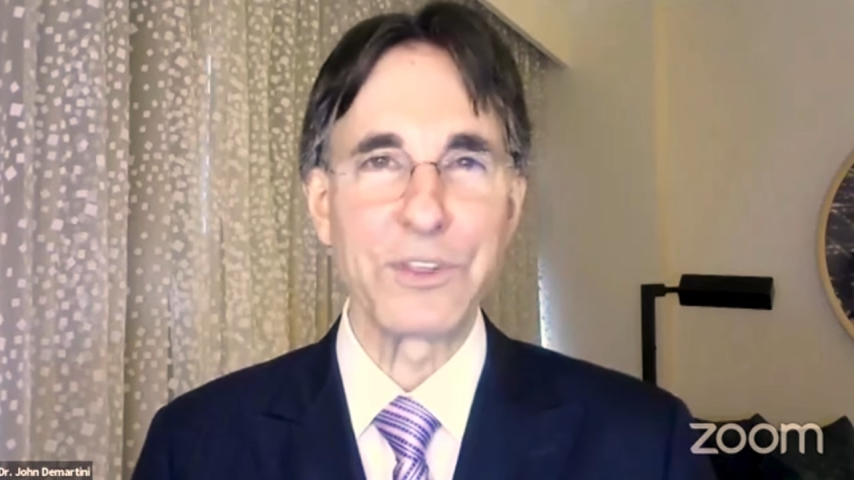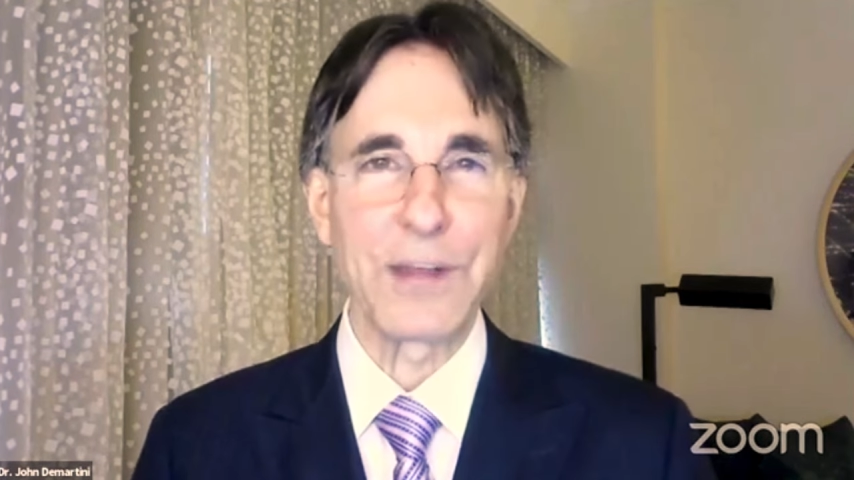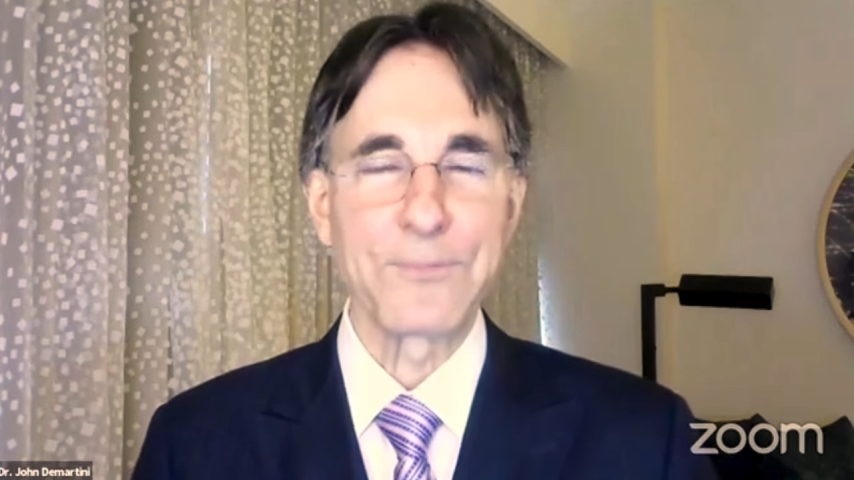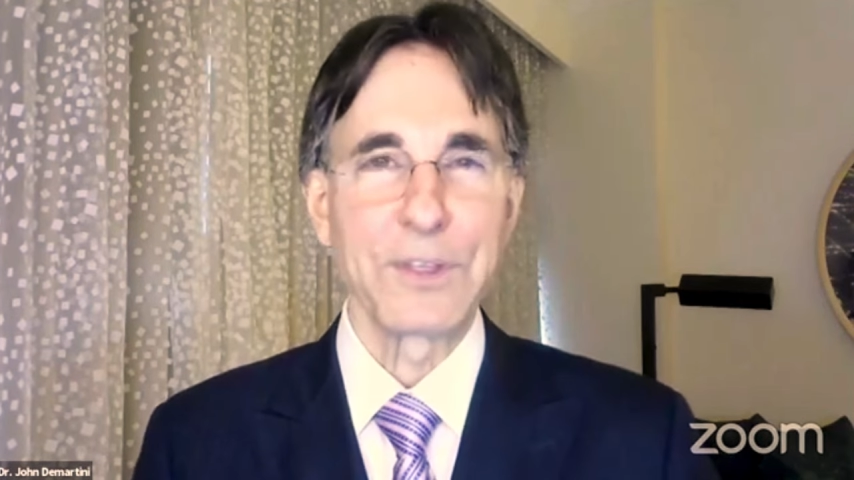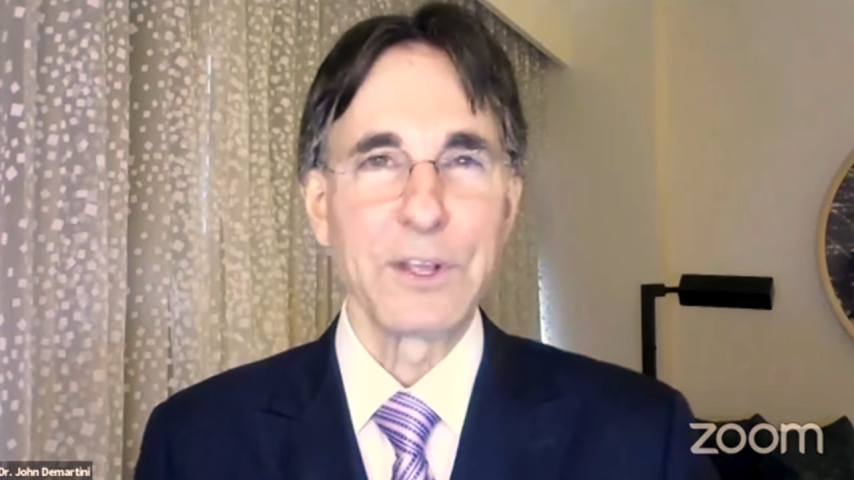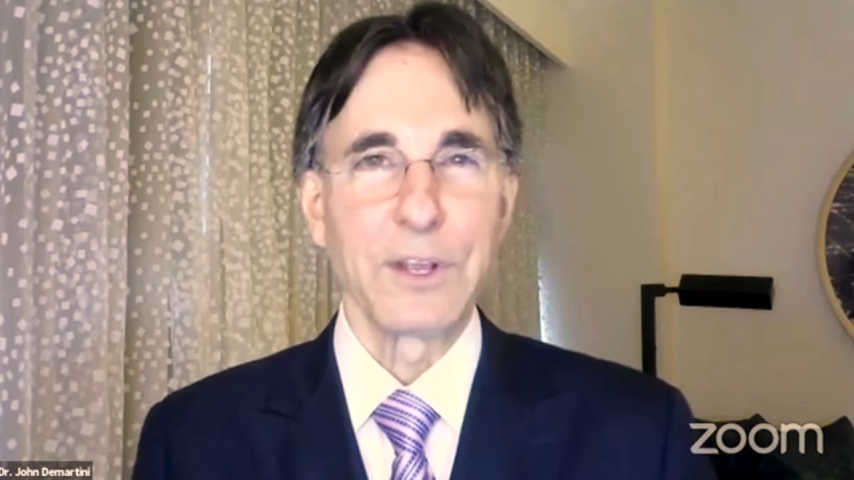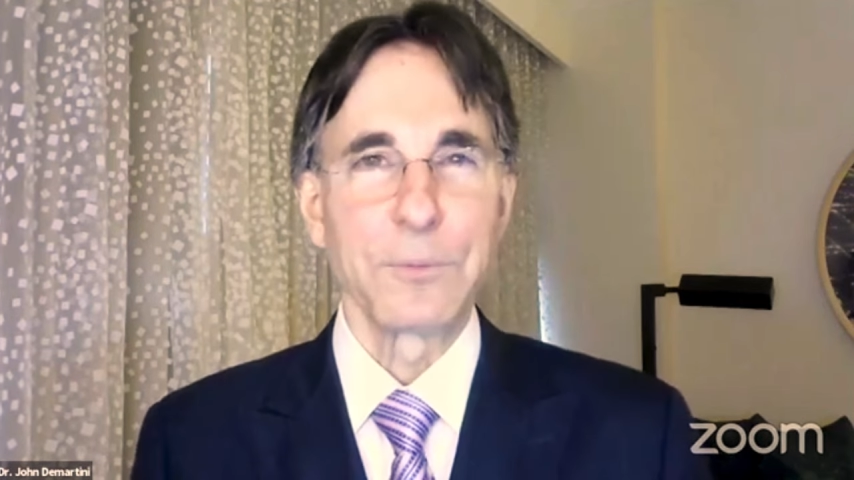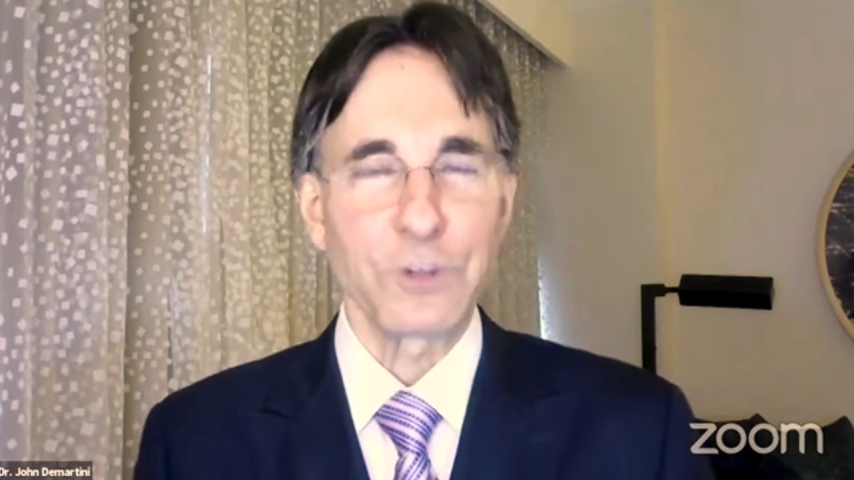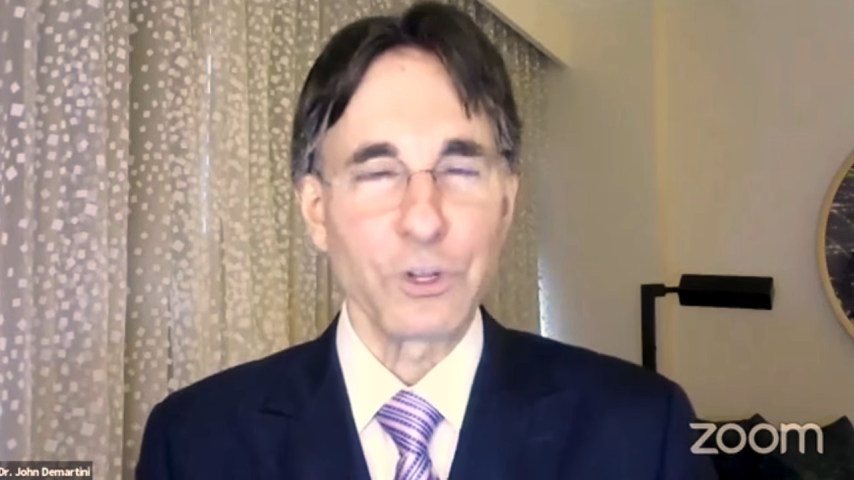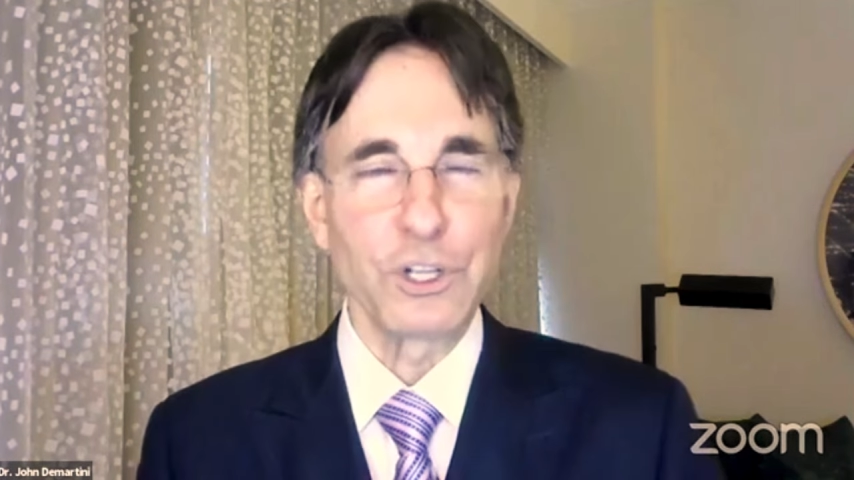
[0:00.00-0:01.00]
that.
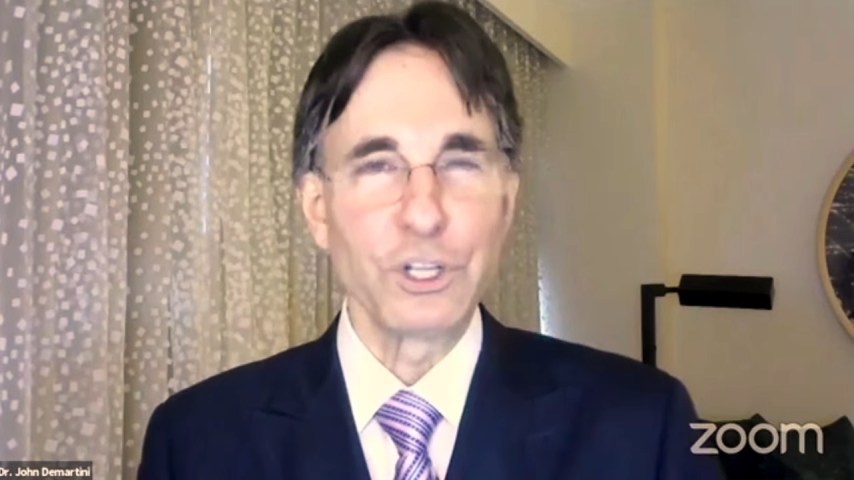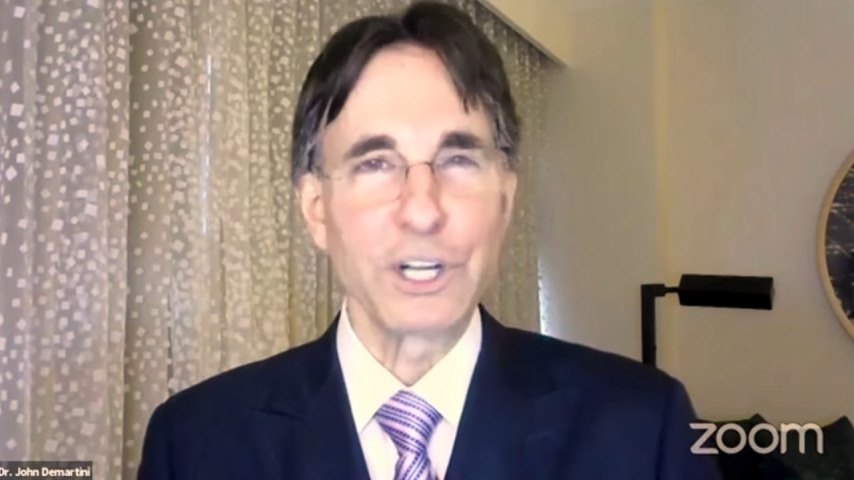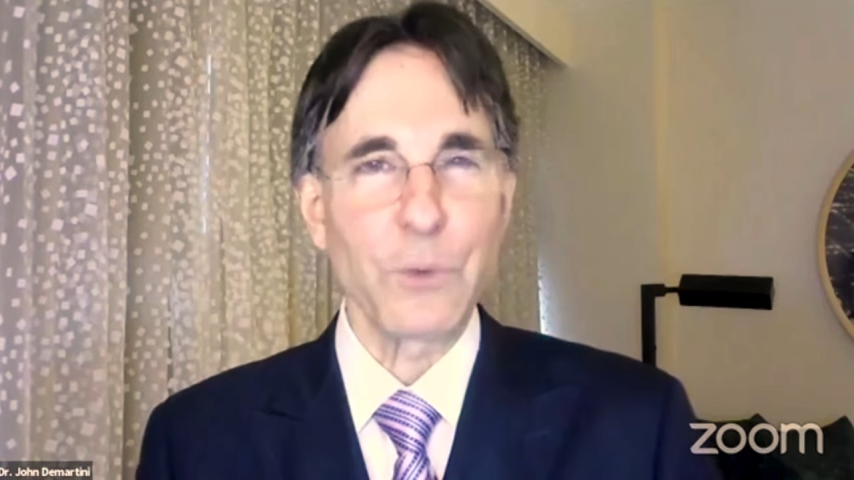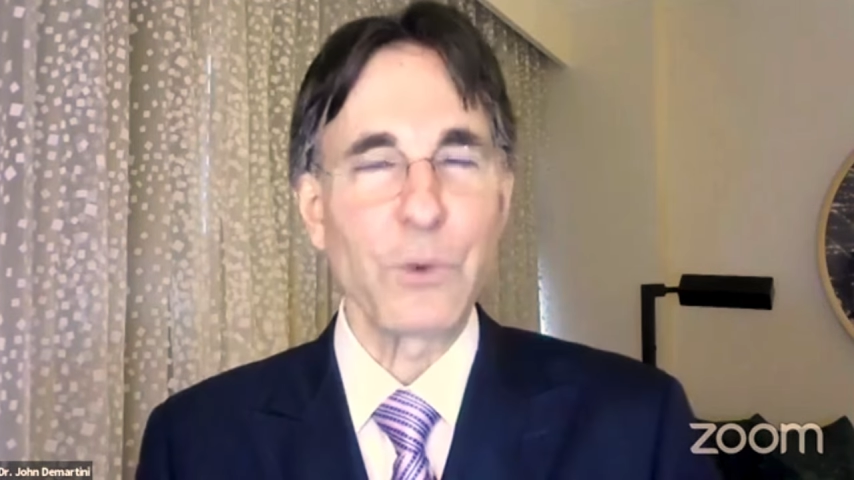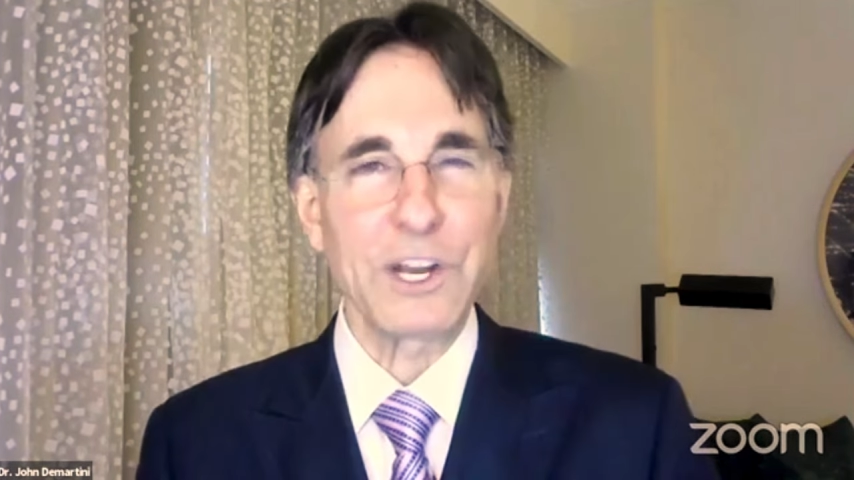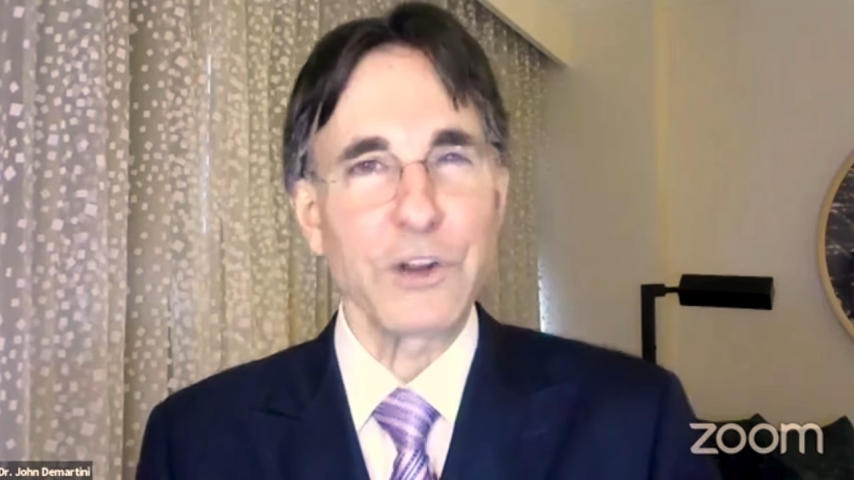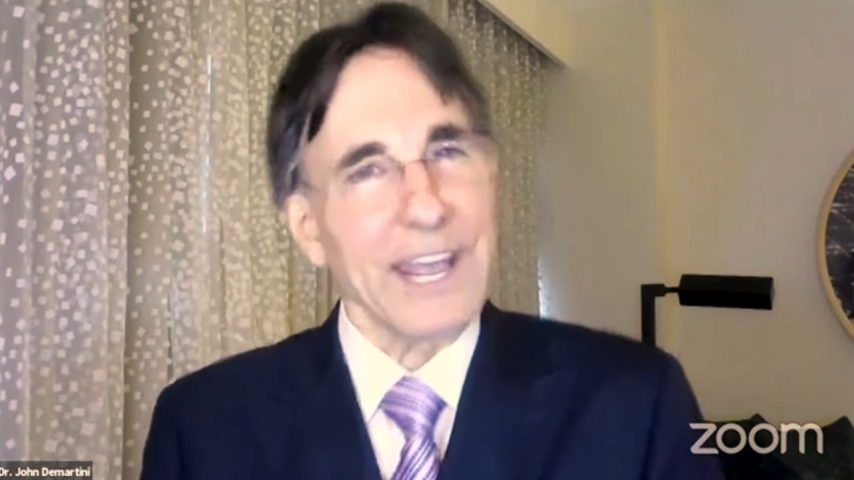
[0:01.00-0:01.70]
So you look at where you're